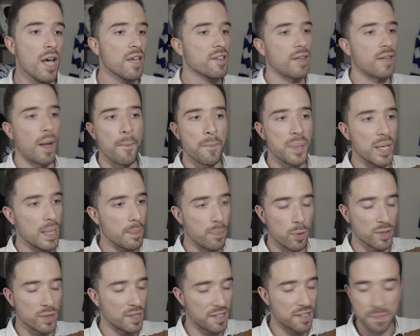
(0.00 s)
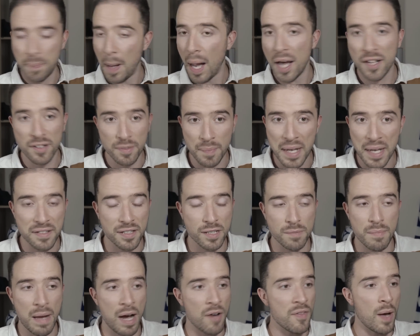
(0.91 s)
Some people despise
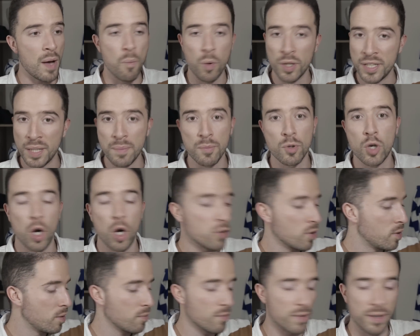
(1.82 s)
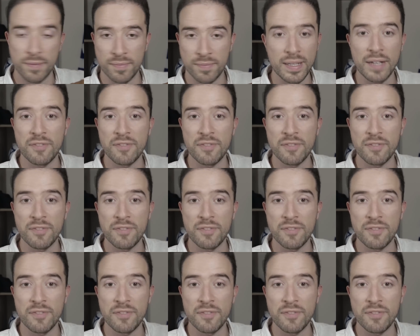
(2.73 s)
Mason Mount and want him gone.